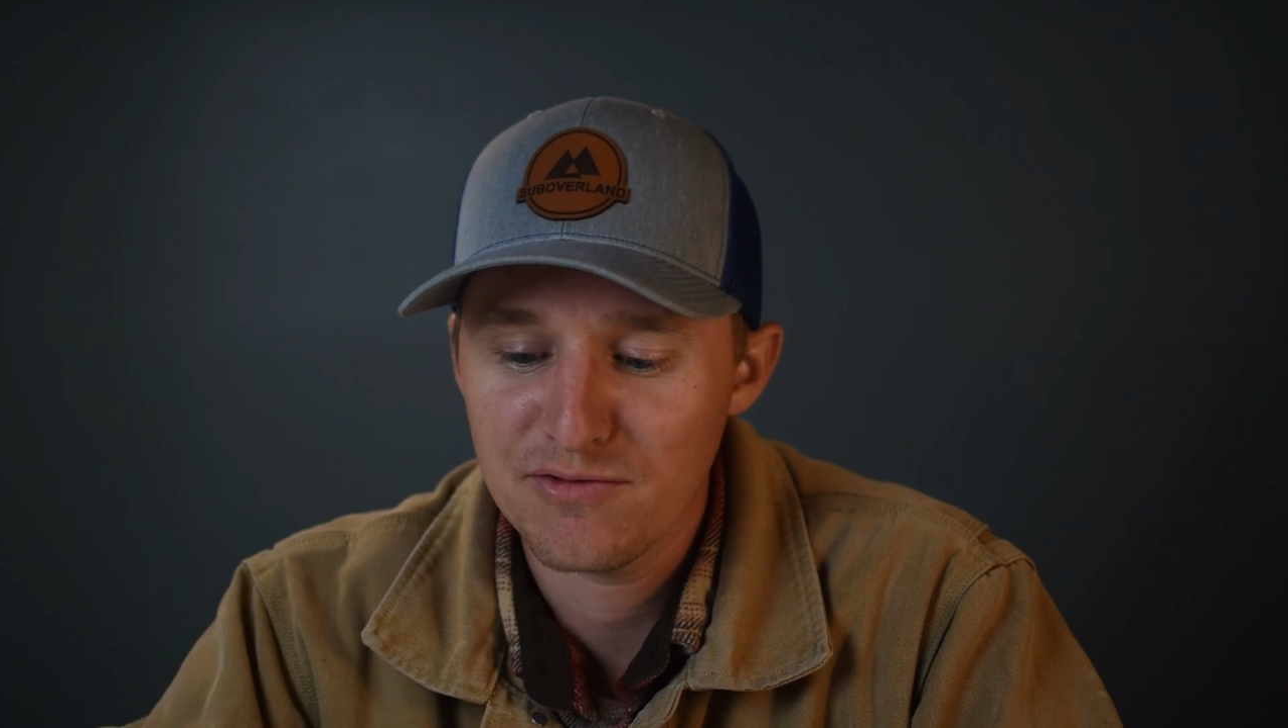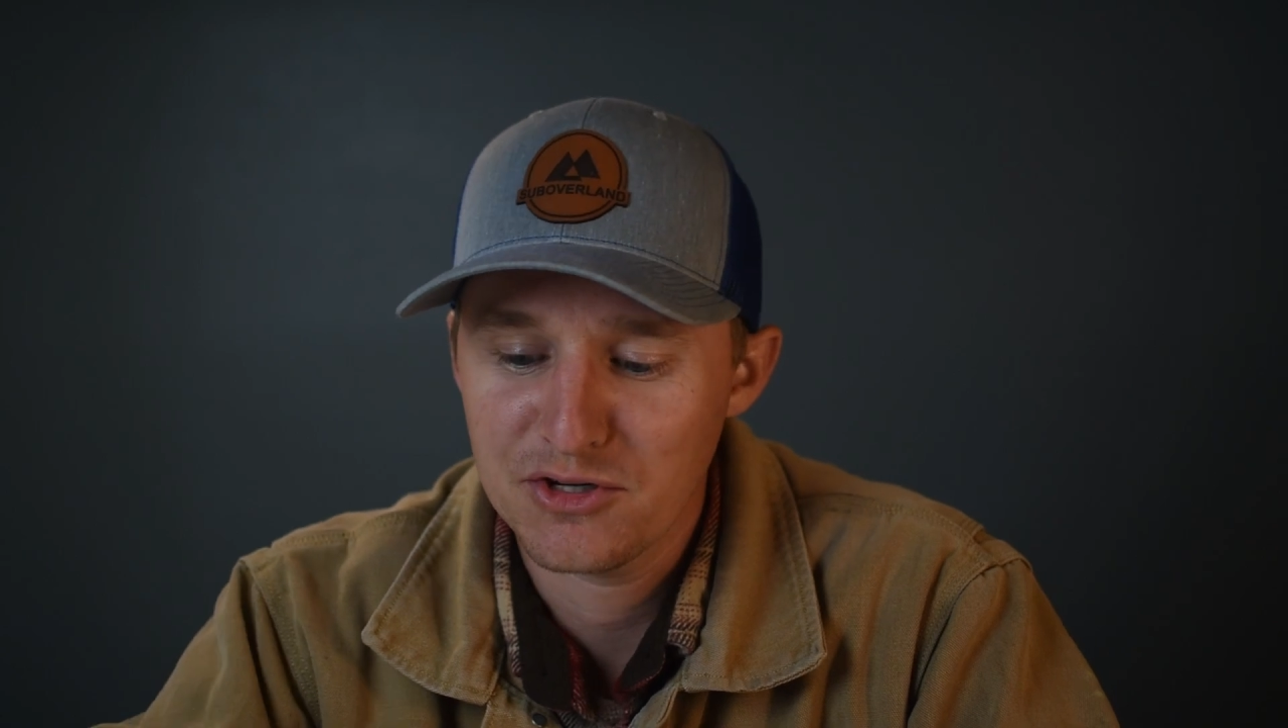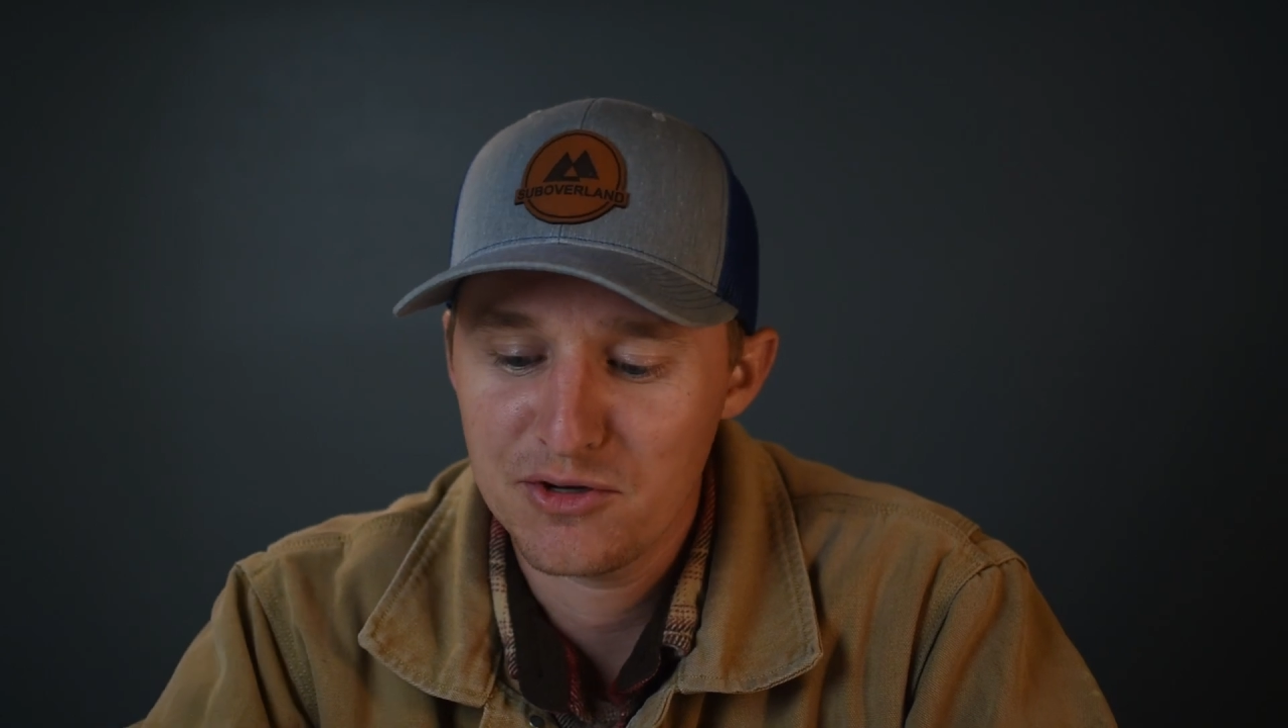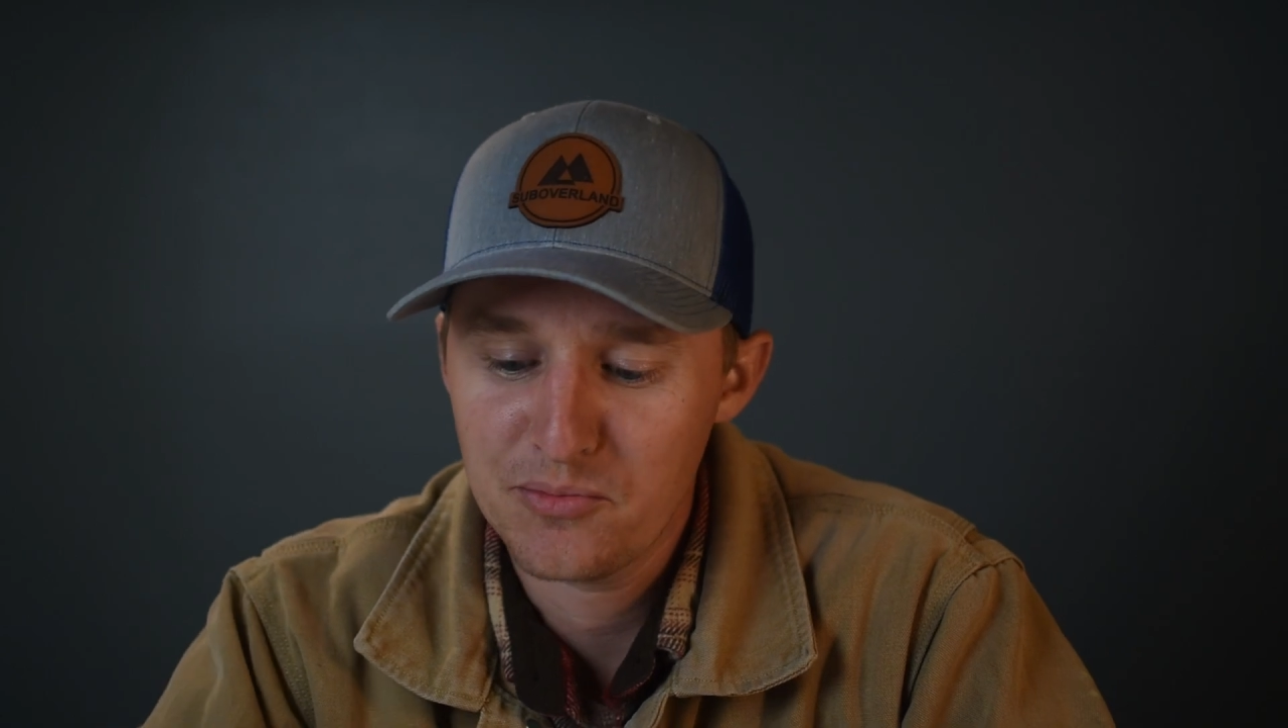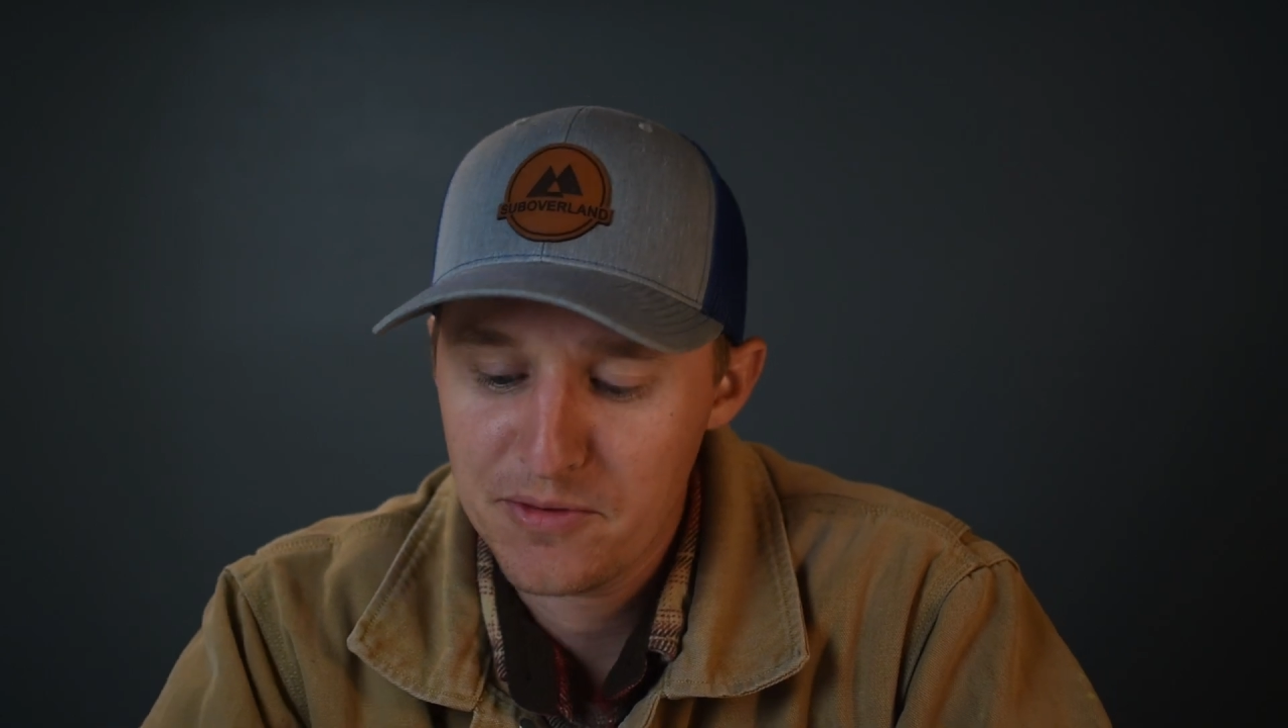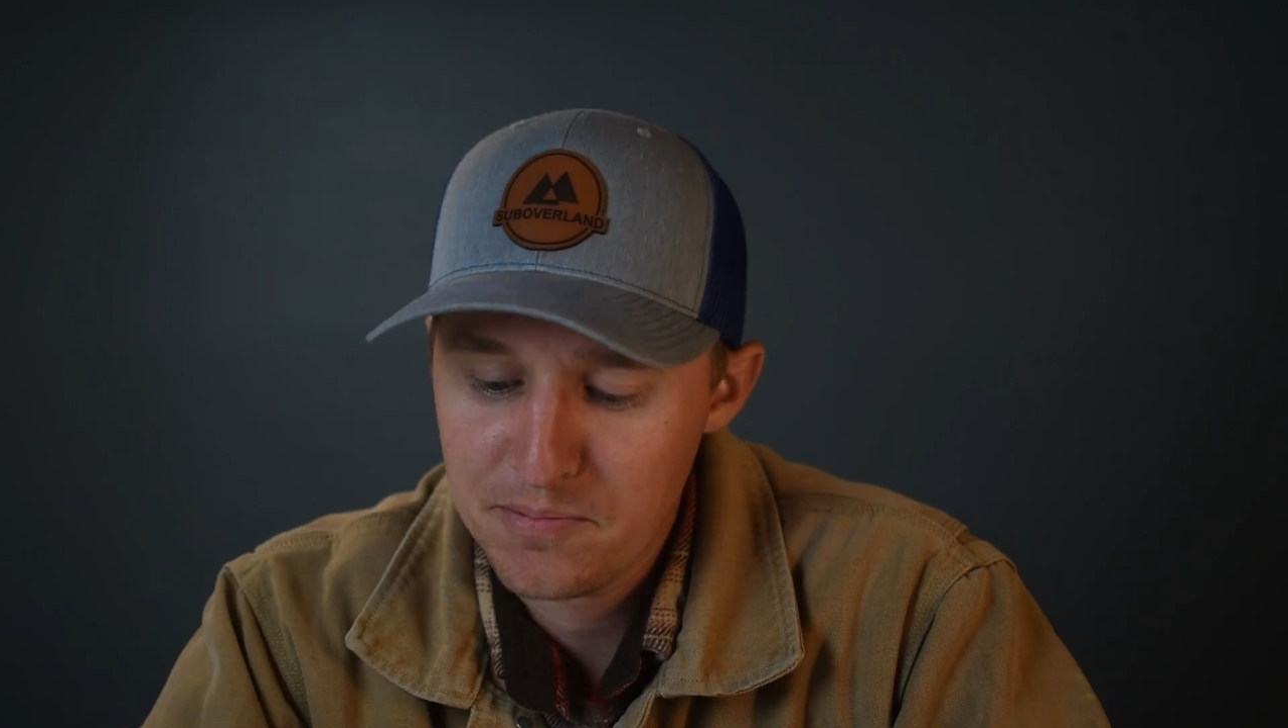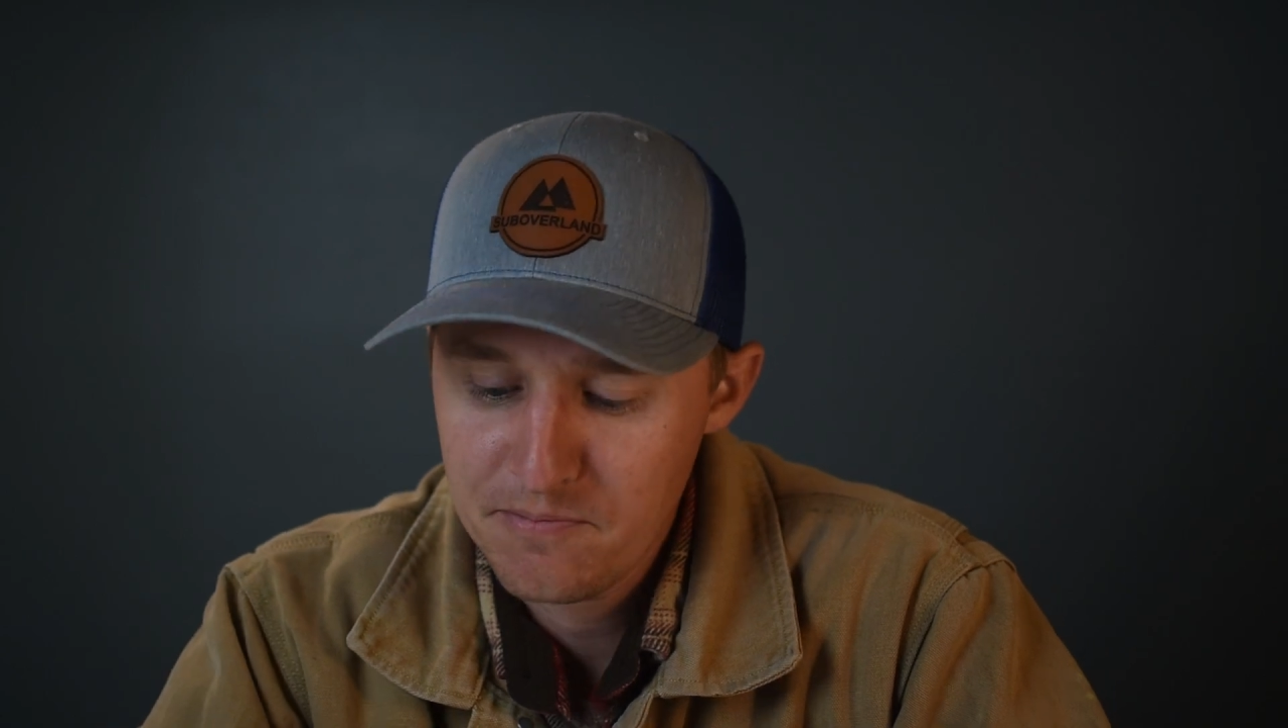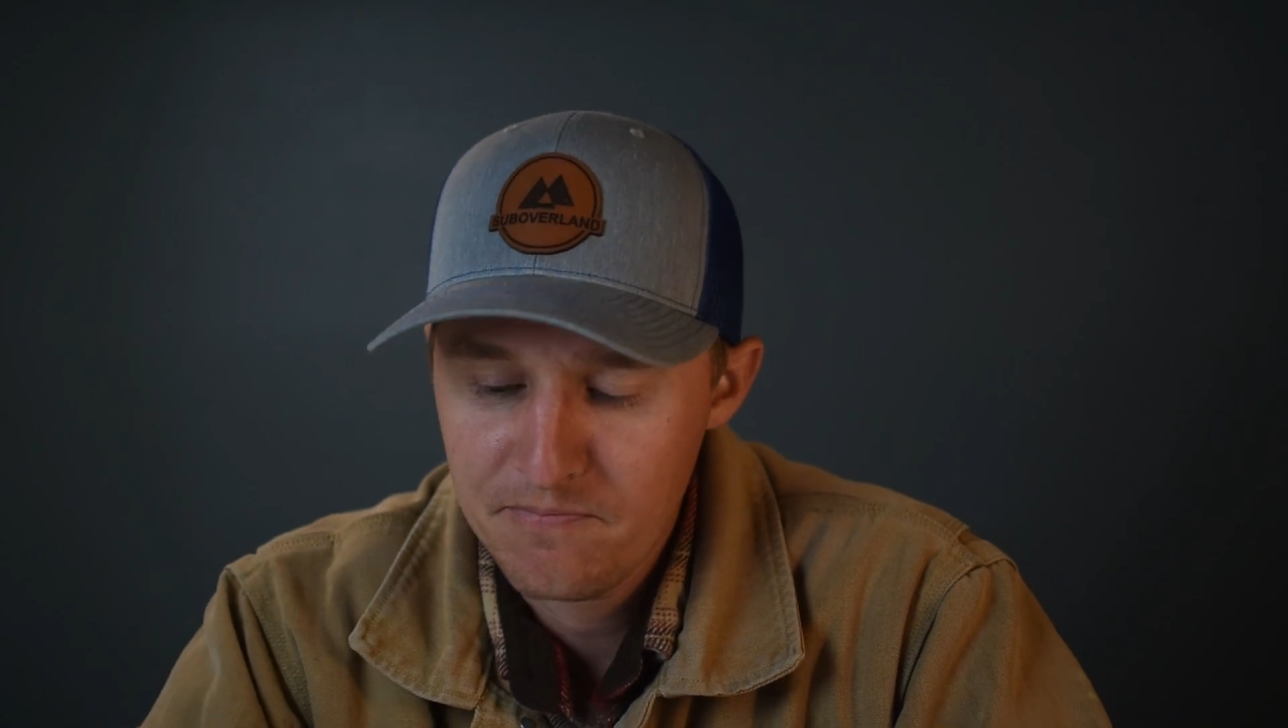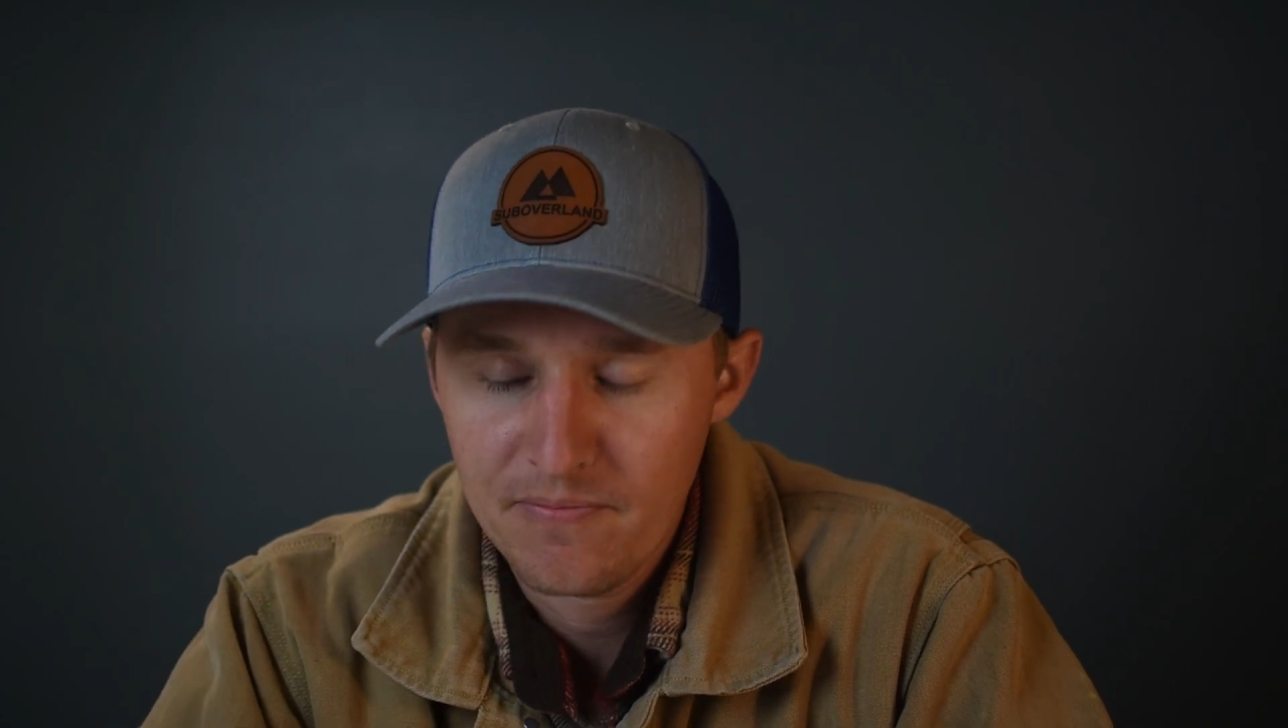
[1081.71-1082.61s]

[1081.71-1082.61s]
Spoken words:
for something,